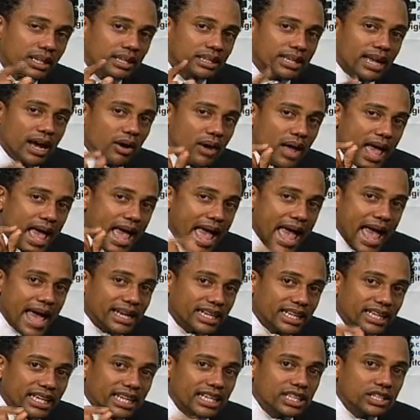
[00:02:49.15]
Now, at
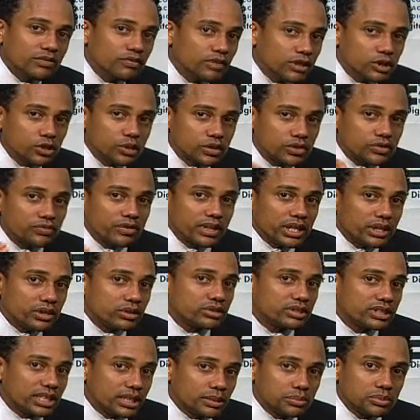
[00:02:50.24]
an individual's
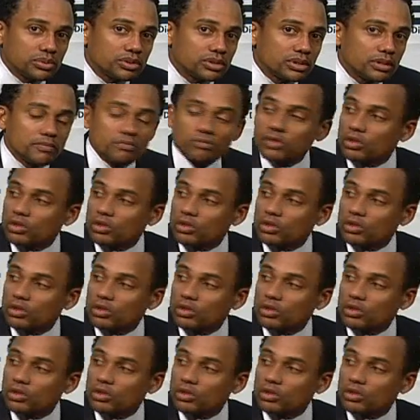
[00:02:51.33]
fingertips,